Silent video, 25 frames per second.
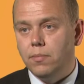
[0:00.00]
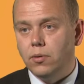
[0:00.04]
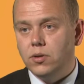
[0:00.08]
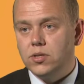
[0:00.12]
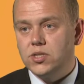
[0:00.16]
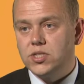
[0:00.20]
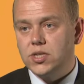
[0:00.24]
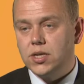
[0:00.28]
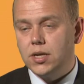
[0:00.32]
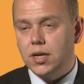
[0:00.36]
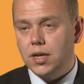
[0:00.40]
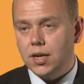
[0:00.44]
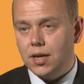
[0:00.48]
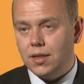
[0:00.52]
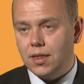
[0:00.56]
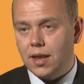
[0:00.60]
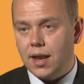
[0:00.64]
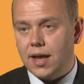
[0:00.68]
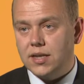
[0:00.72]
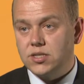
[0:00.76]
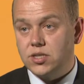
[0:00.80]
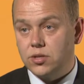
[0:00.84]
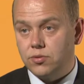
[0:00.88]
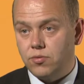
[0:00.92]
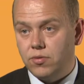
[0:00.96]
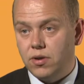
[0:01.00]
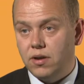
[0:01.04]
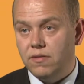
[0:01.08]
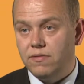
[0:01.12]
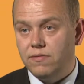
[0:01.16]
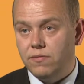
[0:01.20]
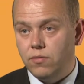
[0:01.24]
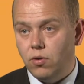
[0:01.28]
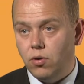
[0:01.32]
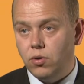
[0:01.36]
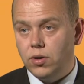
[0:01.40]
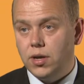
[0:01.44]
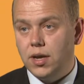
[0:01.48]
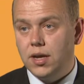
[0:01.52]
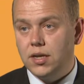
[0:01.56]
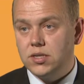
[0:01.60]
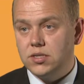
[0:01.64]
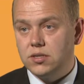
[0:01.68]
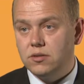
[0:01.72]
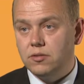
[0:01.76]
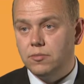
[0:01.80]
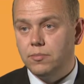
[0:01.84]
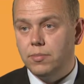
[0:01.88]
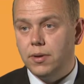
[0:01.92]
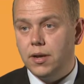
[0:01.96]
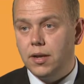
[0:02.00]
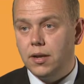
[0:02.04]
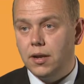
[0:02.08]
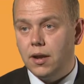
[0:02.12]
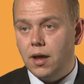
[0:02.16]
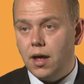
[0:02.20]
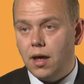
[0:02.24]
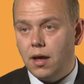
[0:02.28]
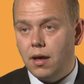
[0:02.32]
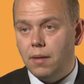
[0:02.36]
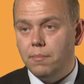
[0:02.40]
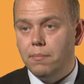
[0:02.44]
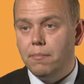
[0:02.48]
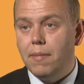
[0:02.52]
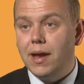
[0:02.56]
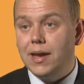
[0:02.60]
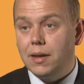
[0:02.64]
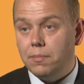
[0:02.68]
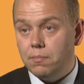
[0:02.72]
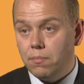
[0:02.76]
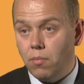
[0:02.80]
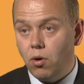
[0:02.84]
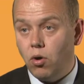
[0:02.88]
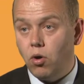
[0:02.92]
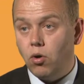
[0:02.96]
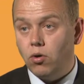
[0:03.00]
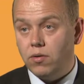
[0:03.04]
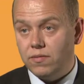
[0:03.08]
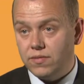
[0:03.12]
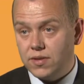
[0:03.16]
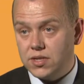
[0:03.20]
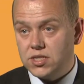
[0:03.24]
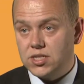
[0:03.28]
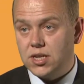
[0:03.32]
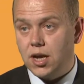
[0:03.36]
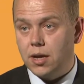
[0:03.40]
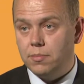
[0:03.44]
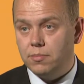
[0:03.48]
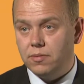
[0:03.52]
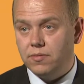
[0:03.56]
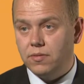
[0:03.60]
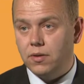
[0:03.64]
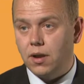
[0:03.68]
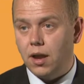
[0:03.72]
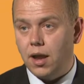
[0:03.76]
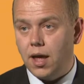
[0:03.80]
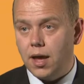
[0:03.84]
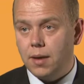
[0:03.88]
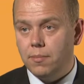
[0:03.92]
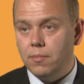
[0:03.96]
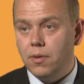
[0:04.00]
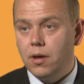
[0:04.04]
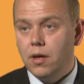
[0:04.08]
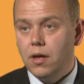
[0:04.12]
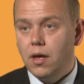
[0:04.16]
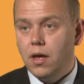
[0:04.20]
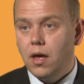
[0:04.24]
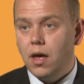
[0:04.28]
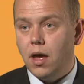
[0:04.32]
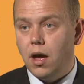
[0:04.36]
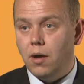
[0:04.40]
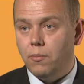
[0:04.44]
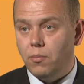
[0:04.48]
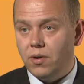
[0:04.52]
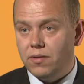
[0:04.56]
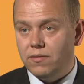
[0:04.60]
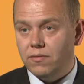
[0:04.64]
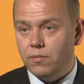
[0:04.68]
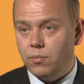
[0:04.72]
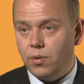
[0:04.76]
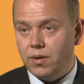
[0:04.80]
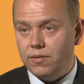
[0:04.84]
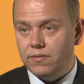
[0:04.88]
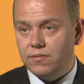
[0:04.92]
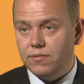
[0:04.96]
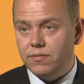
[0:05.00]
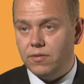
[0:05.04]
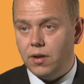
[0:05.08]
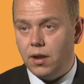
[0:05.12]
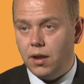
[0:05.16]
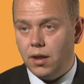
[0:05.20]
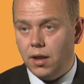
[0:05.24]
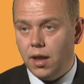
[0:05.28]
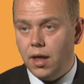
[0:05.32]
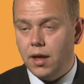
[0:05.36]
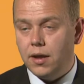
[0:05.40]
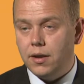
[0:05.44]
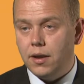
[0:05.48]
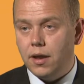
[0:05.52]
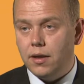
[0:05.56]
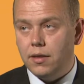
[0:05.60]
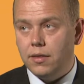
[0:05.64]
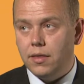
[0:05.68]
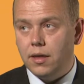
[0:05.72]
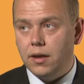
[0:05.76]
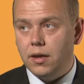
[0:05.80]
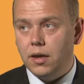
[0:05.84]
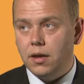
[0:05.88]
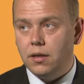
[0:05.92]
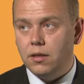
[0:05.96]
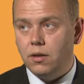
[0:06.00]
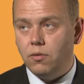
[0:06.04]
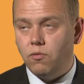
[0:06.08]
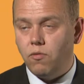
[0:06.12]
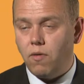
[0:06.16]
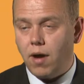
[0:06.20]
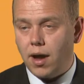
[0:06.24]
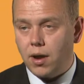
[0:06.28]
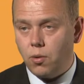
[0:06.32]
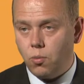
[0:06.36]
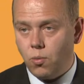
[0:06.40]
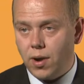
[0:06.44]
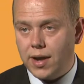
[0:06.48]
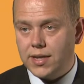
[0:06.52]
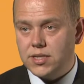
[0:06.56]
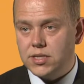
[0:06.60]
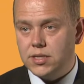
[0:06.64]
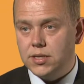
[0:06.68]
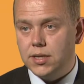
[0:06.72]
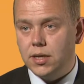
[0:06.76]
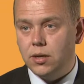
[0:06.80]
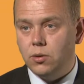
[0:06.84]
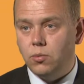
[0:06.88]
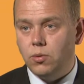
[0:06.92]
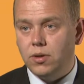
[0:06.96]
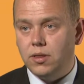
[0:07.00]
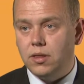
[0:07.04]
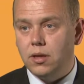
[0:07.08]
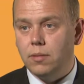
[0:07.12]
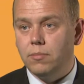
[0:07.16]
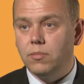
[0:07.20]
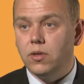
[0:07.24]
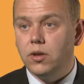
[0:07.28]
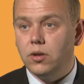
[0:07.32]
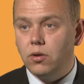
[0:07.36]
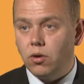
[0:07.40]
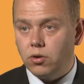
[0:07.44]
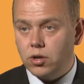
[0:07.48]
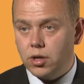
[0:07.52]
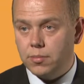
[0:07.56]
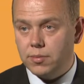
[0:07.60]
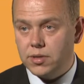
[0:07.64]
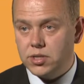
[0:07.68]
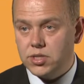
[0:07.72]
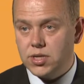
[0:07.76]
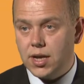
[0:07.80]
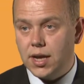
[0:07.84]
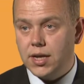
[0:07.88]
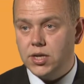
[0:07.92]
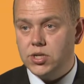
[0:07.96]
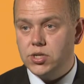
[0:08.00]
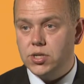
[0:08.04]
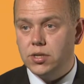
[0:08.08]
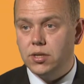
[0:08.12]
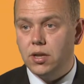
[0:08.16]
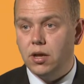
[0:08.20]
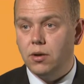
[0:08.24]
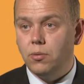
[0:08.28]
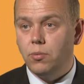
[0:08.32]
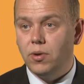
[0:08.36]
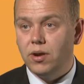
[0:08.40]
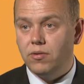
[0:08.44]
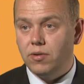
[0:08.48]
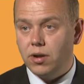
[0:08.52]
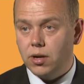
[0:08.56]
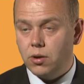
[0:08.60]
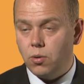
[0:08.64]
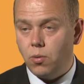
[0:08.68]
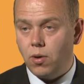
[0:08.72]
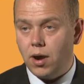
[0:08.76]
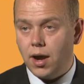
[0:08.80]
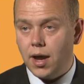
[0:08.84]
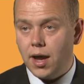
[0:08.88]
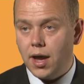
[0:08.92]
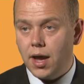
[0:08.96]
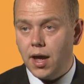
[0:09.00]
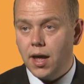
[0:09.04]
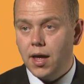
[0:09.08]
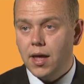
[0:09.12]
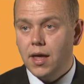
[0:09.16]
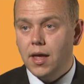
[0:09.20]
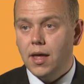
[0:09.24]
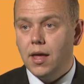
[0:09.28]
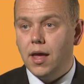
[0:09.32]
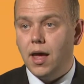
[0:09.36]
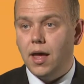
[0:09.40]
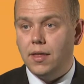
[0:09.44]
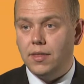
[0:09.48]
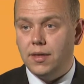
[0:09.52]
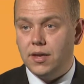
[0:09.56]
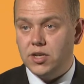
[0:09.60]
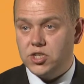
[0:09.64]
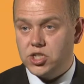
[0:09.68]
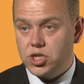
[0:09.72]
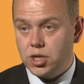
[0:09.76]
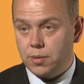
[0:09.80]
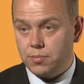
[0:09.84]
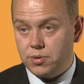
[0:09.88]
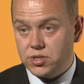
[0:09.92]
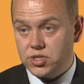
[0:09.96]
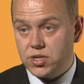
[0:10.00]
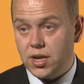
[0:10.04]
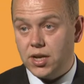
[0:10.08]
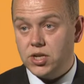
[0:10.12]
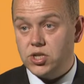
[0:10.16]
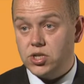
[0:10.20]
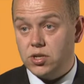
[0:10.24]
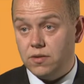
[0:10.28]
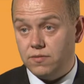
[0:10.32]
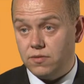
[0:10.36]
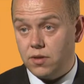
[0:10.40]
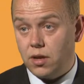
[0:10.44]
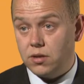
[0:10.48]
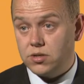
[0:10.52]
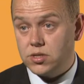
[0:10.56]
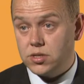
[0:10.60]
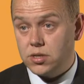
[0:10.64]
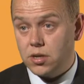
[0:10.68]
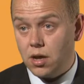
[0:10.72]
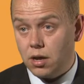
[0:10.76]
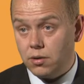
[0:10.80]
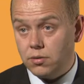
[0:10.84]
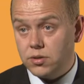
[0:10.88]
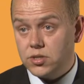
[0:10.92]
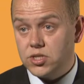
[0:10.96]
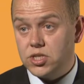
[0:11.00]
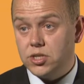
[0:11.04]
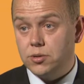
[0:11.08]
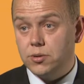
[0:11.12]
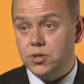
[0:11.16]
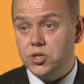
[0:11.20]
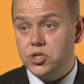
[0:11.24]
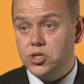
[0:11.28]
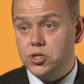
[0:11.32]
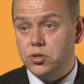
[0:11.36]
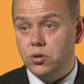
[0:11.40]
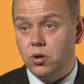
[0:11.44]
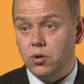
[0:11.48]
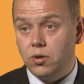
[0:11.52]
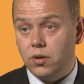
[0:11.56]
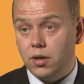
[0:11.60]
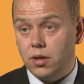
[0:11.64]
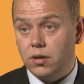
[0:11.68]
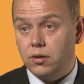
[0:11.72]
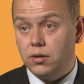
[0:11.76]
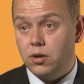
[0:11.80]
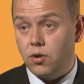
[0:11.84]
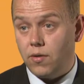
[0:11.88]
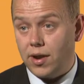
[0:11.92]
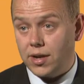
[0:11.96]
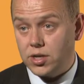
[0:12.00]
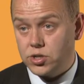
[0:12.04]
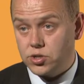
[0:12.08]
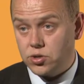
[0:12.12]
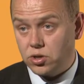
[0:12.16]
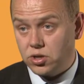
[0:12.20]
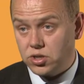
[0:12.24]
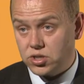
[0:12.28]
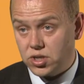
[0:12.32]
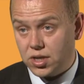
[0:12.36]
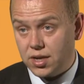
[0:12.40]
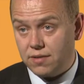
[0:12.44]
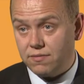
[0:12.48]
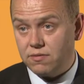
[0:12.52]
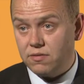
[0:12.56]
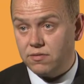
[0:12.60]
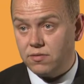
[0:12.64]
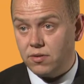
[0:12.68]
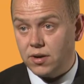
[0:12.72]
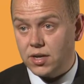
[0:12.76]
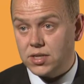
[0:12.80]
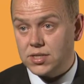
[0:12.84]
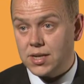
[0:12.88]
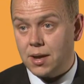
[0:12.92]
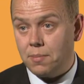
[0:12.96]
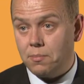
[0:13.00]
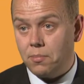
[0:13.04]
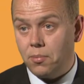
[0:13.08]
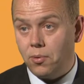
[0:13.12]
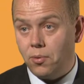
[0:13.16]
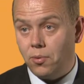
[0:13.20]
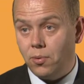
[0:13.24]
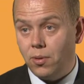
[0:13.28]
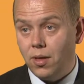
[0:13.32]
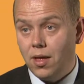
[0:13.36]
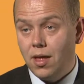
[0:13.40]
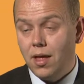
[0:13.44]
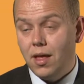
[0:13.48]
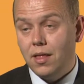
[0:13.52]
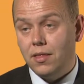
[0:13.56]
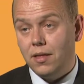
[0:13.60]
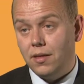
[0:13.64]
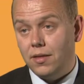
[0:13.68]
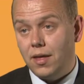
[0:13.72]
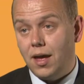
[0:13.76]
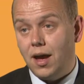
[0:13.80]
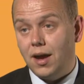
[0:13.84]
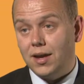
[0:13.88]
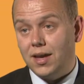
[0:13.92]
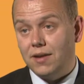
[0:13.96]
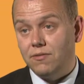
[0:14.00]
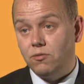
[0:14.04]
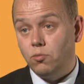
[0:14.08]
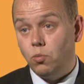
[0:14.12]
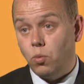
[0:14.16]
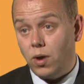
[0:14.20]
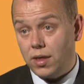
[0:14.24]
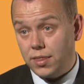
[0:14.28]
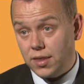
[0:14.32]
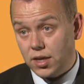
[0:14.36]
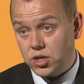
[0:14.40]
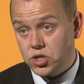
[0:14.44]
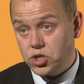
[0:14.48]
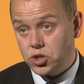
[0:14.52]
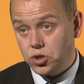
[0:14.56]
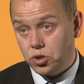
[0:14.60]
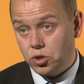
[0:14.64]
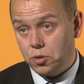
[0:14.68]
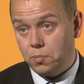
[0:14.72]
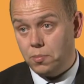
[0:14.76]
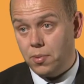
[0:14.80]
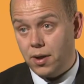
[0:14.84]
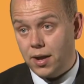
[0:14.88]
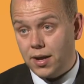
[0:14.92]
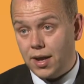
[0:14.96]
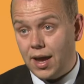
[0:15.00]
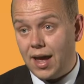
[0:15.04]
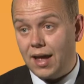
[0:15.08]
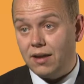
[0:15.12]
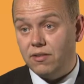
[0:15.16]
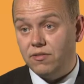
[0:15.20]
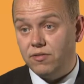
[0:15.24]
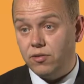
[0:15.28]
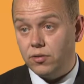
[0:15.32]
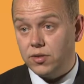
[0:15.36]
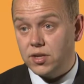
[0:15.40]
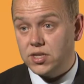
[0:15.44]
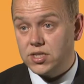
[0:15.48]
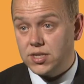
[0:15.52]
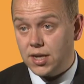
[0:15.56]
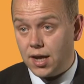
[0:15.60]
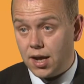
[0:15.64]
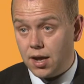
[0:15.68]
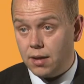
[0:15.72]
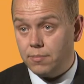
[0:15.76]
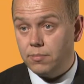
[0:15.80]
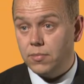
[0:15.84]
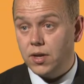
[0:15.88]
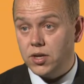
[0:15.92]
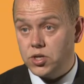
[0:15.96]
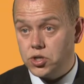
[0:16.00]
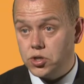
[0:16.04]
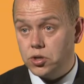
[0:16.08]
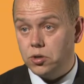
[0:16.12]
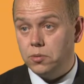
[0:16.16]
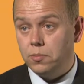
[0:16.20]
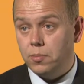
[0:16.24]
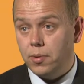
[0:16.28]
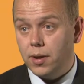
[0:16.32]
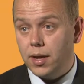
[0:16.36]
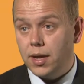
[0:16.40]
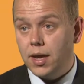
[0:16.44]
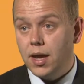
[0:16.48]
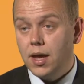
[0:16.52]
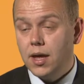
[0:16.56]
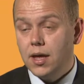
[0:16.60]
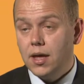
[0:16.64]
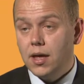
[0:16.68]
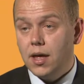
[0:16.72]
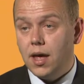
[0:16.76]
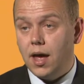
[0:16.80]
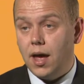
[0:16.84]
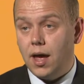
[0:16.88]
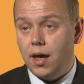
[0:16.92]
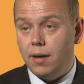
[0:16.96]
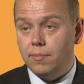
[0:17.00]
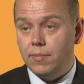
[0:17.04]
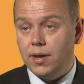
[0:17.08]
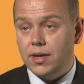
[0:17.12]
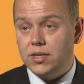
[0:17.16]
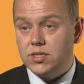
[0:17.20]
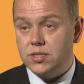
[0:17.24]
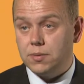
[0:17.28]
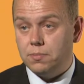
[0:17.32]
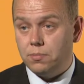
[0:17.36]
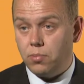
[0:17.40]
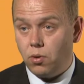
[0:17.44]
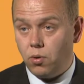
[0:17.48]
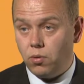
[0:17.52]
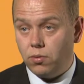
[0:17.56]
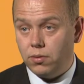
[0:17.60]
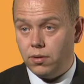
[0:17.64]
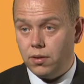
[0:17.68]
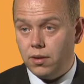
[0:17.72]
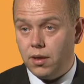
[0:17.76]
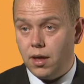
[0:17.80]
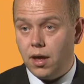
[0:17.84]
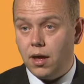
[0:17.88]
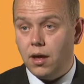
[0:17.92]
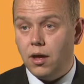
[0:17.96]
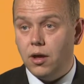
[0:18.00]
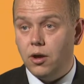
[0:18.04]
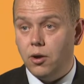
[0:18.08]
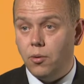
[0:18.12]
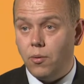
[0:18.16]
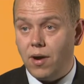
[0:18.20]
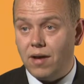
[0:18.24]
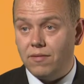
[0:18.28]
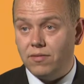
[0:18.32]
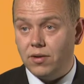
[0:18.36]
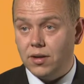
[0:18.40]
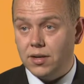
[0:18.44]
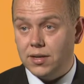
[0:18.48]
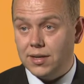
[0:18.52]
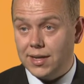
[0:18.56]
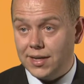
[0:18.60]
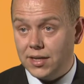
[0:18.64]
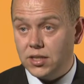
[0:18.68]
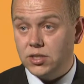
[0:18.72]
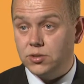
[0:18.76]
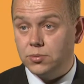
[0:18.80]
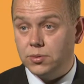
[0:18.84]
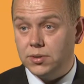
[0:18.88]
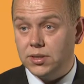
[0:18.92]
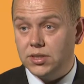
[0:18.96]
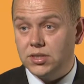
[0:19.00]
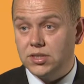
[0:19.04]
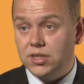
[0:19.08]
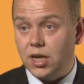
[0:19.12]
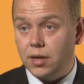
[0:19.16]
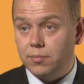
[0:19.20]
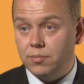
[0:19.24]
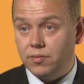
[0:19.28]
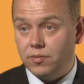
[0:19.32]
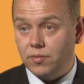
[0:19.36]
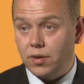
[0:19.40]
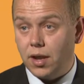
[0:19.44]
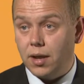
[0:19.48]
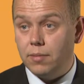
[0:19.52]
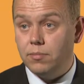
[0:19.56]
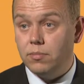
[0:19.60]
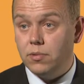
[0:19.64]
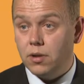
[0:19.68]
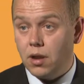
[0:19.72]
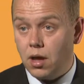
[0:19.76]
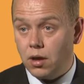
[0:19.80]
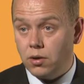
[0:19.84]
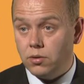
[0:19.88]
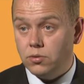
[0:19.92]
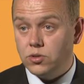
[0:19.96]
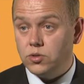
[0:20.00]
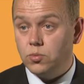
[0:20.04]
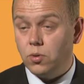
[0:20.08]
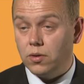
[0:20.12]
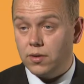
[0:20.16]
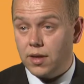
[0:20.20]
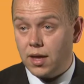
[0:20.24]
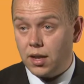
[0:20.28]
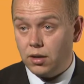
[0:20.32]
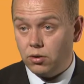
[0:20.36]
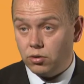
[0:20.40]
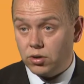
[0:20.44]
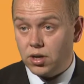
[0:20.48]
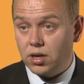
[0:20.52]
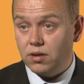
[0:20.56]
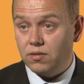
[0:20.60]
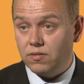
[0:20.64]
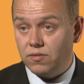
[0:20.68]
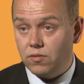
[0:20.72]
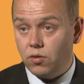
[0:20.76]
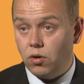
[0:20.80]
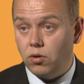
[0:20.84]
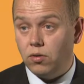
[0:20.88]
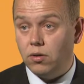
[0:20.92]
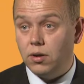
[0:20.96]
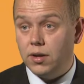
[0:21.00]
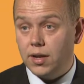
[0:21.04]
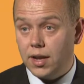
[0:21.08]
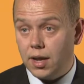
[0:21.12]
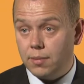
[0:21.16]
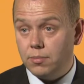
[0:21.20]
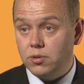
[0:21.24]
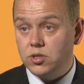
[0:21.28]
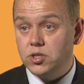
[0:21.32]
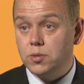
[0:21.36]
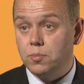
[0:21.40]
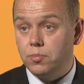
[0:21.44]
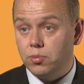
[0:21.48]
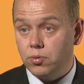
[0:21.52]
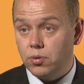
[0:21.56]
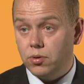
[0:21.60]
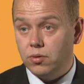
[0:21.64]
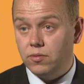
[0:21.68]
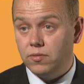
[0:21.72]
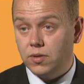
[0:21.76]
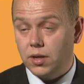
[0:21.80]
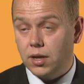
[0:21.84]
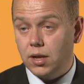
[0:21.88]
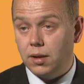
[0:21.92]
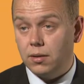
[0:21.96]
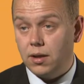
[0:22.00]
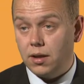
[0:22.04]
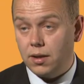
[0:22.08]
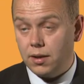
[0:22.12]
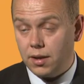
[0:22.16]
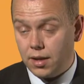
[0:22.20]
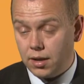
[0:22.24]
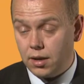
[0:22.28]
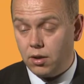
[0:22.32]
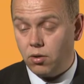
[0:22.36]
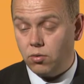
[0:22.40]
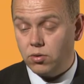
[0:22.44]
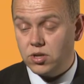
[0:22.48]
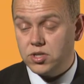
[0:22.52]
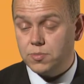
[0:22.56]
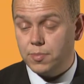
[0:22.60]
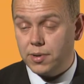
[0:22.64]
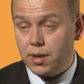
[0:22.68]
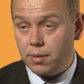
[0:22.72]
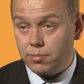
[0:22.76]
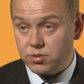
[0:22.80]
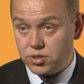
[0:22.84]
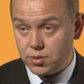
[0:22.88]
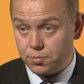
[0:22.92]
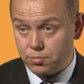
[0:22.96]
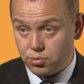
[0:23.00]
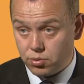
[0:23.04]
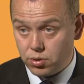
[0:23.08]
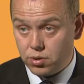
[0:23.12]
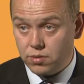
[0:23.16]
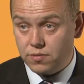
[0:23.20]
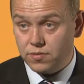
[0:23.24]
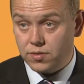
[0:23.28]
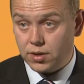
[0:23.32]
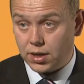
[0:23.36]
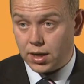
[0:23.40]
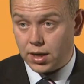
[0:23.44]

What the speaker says: but certainly in the last 3 or 4 years there have been many more of this type of claim, and we've learned the right way to deal with them, the documentation that we require, the interpretation of those notes to ensure that correct drugs are given, for example, that they are given when they should be and for the time they should be. It's important that whoever deals with this type of claim knows what they're looking for in order to be able to prove the